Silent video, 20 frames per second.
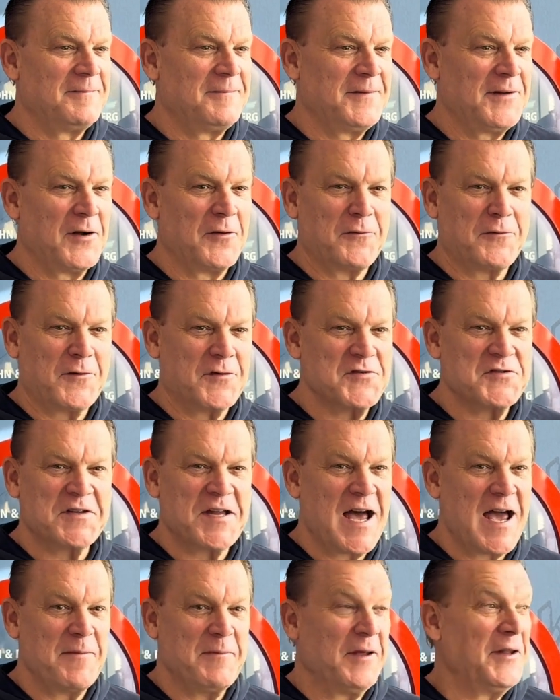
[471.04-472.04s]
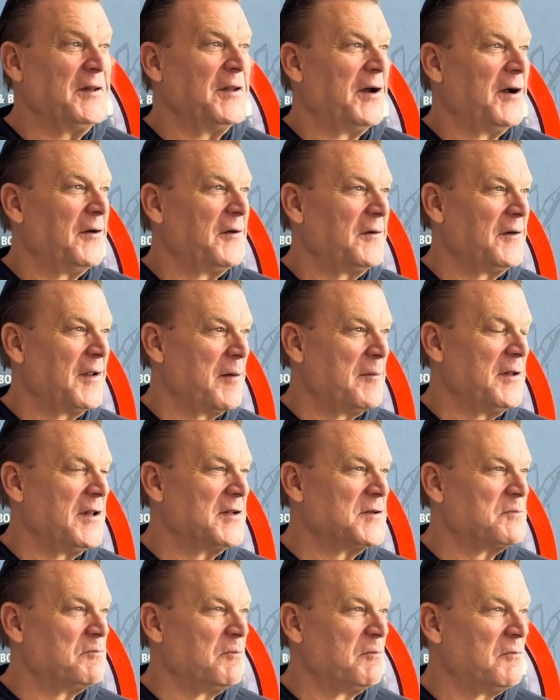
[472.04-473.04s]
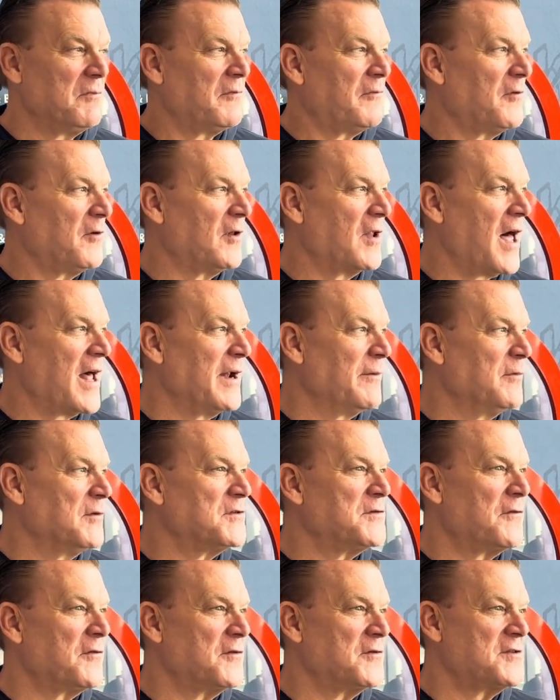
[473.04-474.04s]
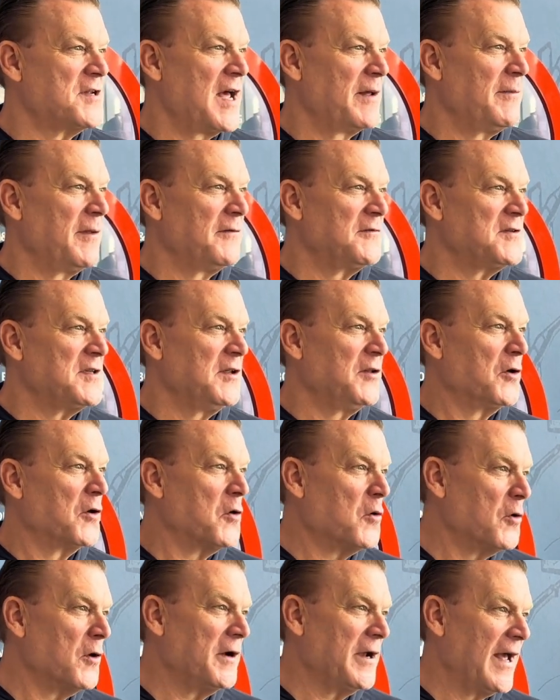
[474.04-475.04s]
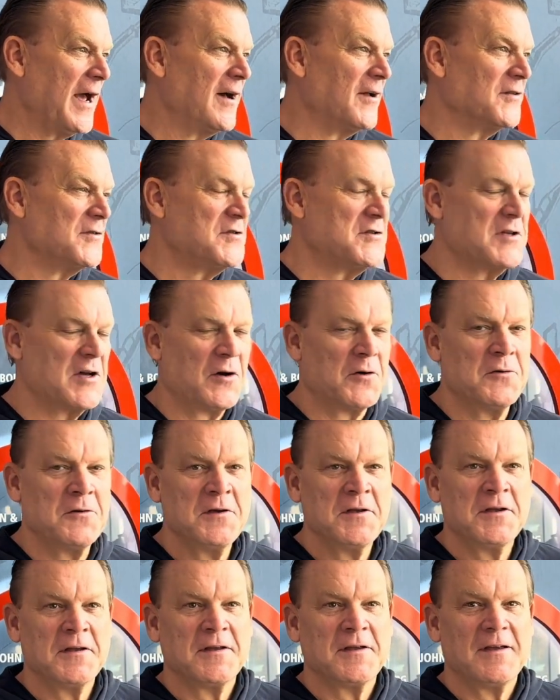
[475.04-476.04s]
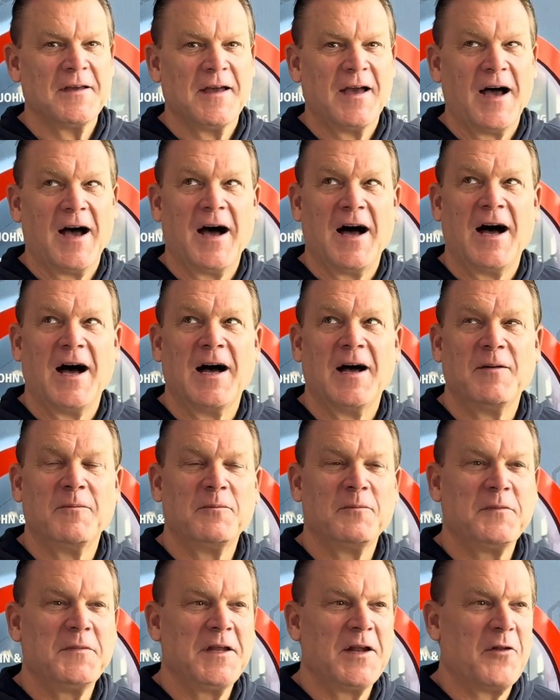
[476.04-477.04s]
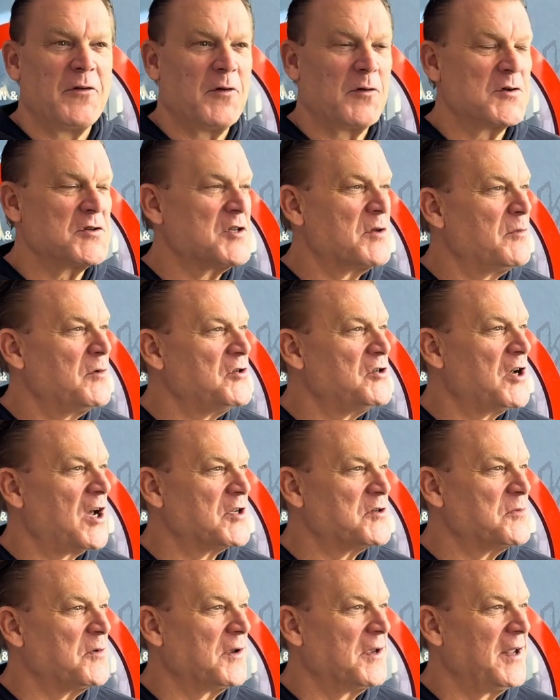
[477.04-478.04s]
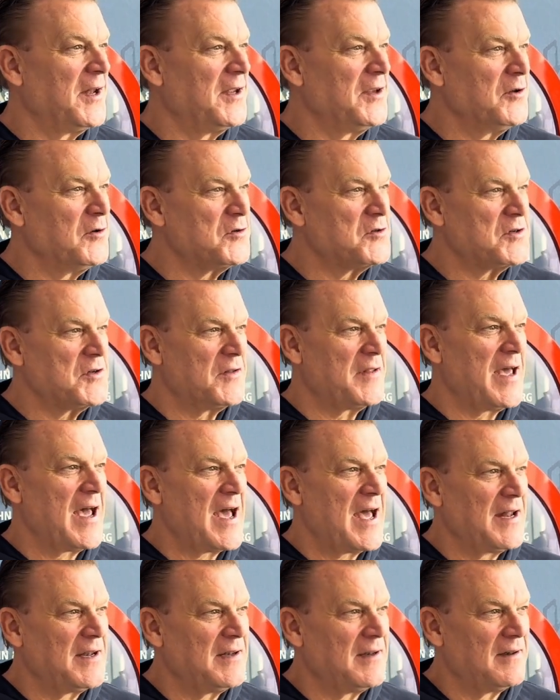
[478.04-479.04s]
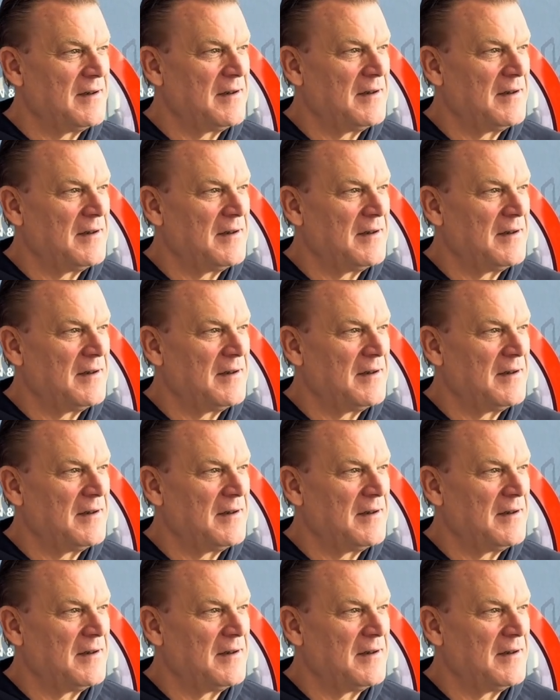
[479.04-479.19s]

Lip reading: know, first time in there. I mean, it's for a lot of them, it's the first time they've seen the court down. So, you know, there was some adjustment getting used to that,